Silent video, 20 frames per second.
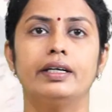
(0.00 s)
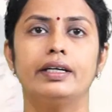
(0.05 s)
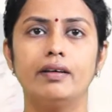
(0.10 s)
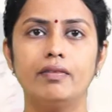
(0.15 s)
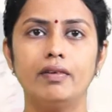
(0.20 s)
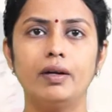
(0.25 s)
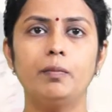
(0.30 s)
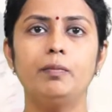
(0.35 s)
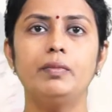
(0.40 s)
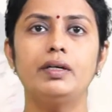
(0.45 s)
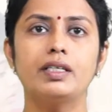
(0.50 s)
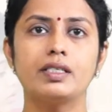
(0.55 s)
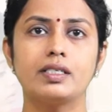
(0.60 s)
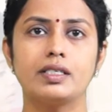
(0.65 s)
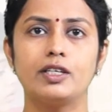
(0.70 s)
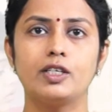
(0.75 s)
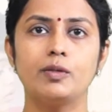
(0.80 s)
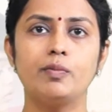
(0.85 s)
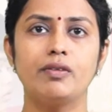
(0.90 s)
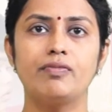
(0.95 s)
Development is
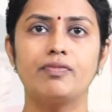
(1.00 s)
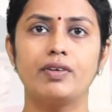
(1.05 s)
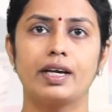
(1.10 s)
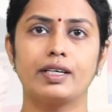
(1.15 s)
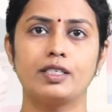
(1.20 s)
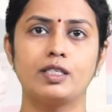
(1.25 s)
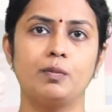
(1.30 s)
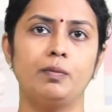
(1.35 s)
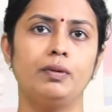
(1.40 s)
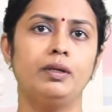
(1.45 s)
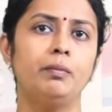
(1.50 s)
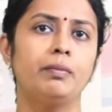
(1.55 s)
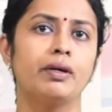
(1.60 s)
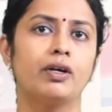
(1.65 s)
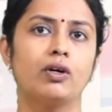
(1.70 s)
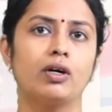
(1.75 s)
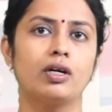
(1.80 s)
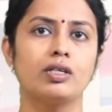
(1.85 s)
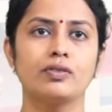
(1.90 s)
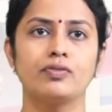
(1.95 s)
said to be flexible
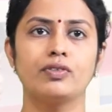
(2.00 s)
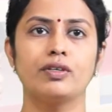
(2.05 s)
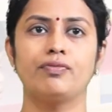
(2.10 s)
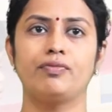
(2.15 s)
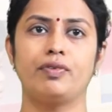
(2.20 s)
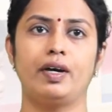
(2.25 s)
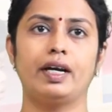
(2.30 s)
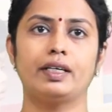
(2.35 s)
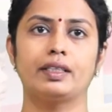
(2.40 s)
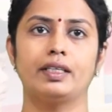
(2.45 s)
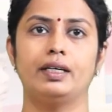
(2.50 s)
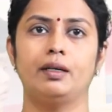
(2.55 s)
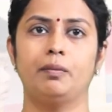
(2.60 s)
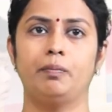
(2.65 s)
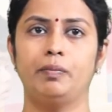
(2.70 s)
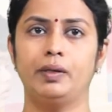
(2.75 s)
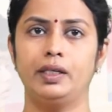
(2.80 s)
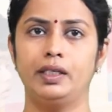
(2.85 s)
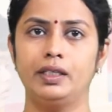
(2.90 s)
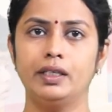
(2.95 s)
because of the fact that a
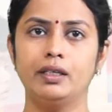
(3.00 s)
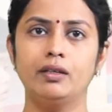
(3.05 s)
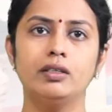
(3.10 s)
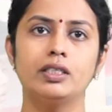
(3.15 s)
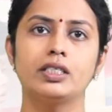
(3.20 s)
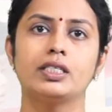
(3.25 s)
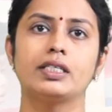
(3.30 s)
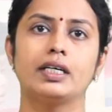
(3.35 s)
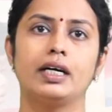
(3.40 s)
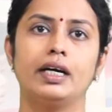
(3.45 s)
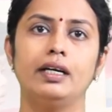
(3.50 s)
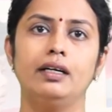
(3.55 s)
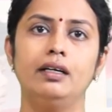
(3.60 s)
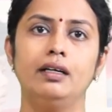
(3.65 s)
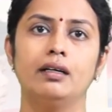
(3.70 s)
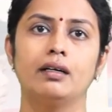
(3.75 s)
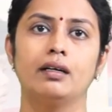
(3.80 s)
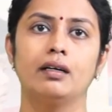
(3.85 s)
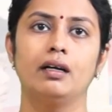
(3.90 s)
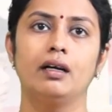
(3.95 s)
particular child
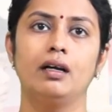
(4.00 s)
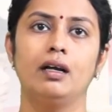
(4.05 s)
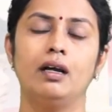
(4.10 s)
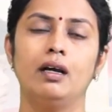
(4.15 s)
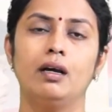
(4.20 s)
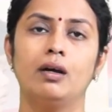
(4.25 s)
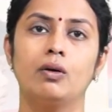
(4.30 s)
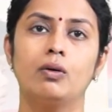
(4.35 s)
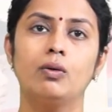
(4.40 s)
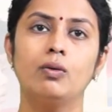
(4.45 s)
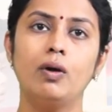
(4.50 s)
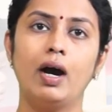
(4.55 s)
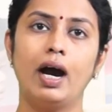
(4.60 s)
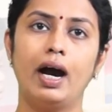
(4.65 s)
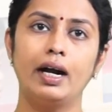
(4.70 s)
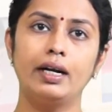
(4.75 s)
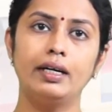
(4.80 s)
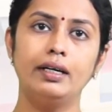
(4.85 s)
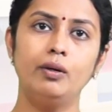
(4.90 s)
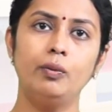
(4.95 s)
who
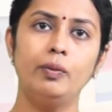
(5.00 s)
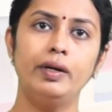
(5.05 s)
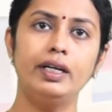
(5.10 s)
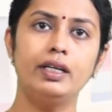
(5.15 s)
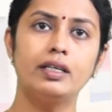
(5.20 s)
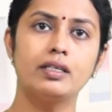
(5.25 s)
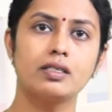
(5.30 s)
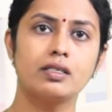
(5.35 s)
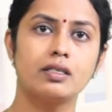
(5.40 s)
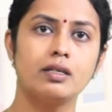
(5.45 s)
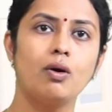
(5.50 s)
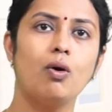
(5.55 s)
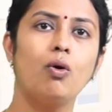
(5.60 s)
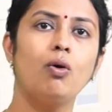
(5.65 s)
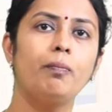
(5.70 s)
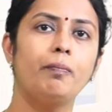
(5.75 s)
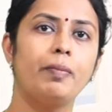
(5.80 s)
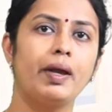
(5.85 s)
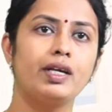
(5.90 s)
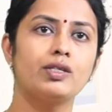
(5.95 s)
underwent a
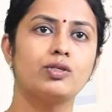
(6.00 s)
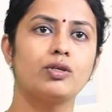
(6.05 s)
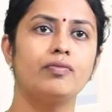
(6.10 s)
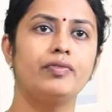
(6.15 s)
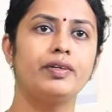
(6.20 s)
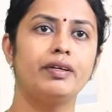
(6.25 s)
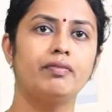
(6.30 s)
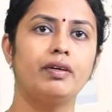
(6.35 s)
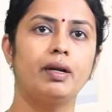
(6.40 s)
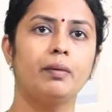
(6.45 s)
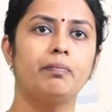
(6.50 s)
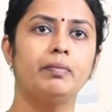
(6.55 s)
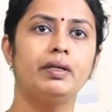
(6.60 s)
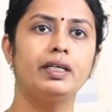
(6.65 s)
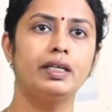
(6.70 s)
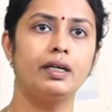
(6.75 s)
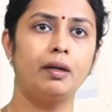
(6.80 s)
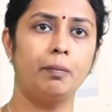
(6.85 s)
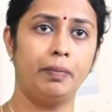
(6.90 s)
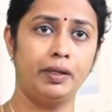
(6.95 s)
slow pace of development
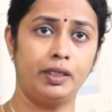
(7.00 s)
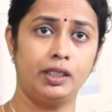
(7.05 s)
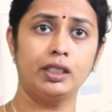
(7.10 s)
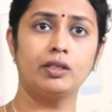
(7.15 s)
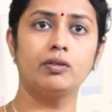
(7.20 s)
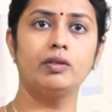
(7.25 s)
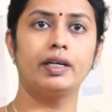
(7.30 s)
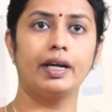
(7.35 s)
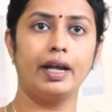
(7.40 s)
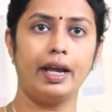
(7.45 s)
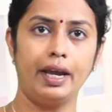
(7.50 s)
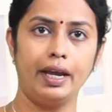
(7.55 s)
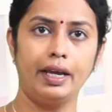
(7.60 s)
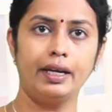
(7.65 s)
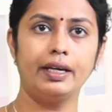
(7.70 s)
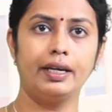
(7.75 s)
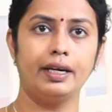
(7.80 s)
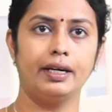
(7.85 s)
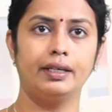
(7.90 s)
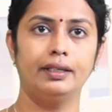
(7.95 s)
in a particular
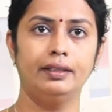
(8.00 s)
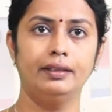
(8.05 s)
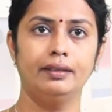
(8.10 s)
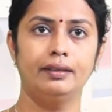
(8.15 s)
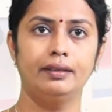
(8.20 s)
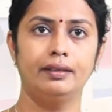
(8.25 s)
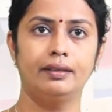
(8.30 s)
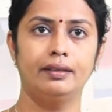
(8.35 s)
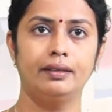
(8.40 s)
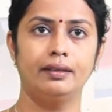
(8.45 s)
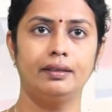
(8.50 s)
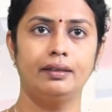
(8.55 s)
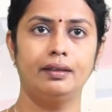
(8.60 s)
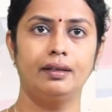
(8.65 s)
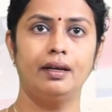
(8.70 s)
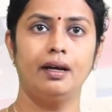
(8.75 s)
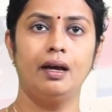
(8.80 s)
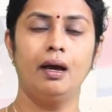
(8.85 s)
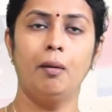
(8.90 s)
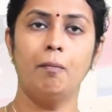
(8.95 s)
area
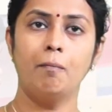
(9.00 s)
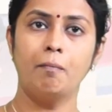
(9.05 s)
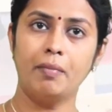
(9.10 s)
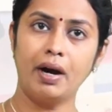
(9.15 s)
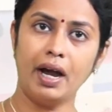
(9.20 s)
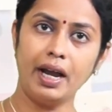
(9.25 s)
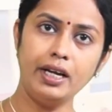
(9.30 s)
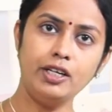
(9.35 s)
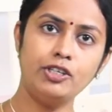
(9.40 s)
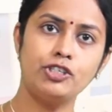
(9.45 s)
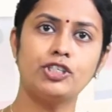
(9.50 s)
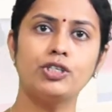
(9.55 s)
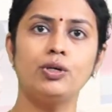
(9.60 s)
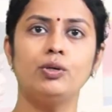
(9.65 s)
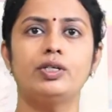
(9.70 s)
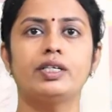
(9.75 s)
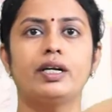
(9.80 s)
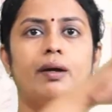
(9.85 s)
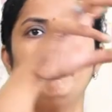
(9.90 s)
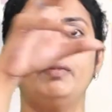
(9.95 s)
might
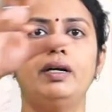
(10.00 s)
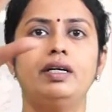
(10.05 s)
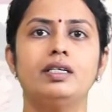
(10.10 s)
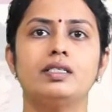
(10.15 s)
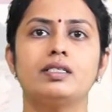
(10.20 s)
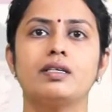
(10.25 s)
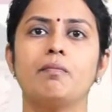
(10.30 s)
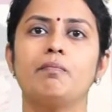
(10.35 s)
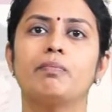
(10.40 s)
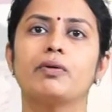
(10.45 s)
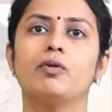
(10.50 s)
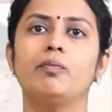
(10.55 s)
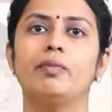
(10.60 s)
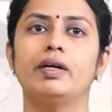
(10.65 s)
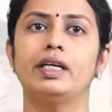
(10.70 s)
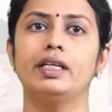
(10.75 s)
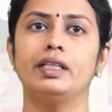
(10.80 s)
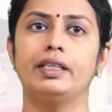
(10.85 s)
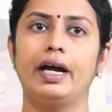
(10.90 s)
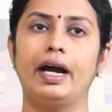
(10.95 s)
show tremendous
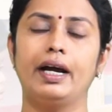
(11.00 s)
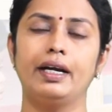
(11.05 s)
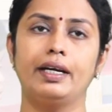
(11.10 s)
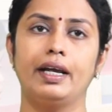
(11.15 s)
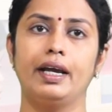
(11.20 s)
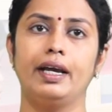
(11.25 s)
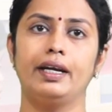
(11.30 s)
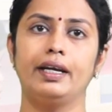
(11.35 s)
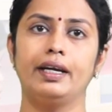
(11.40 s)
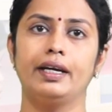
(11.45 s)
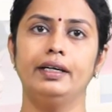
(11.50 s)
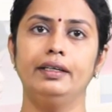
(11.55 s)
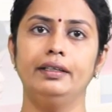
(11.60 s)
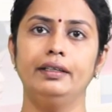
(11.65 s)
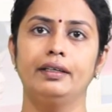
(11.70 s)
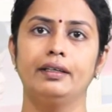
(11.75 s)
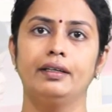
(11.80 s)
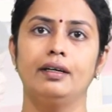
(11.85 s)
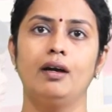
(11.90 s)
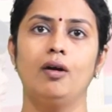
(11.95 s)
improvement in that area
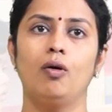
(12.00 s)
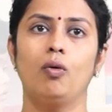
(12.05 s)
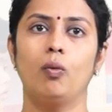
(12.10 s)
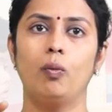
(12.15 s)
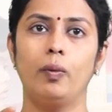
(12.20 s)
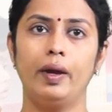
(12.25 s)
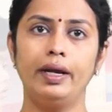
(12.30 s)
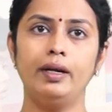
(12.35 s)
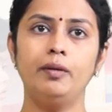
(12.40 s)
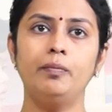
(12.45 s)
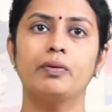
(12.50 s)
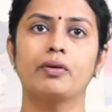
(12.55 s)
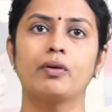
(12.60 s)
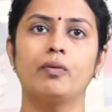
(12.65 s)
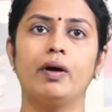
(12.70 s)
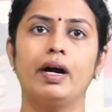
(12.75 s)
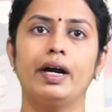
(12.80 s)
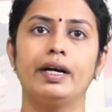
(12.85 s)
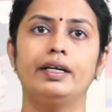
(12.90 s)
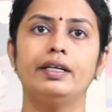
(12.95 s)
when
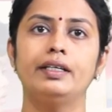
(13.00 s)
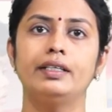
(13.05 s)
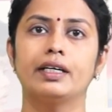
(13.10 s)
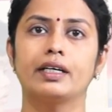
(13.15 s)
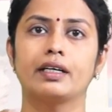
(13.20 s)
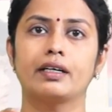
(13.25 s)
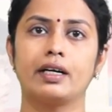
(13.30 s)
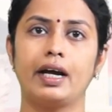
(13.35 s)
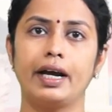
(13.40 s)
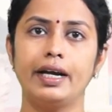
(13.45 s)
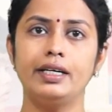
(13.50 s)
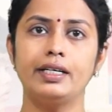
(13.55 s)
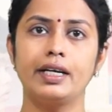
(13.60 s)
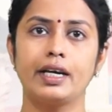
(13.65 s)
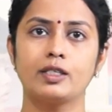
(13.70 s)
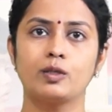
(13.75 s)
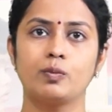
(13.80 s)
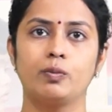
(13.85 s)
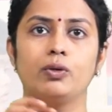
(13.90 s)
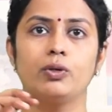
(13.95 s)
provided the right
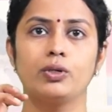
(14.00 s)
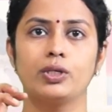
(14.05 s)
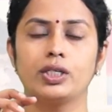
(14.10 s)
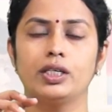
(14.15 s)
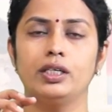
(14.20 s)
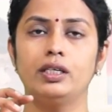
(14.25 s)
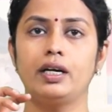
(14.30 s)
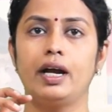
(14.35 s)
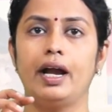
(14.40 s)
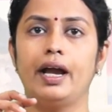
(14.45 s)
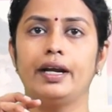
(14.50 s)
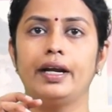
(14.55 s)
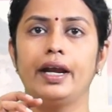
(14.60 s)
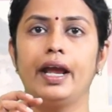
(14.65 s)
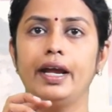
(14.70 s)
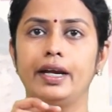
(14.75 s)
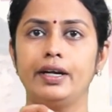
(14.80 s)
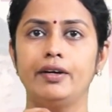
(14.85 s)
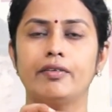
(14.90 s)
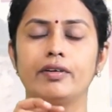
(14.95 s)
exposure and
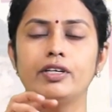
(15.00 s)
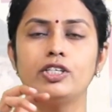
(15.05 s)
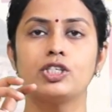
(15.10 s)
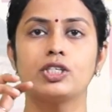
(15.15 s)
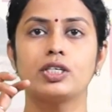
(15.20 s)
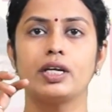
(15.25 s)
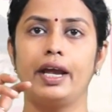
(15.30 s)
enriched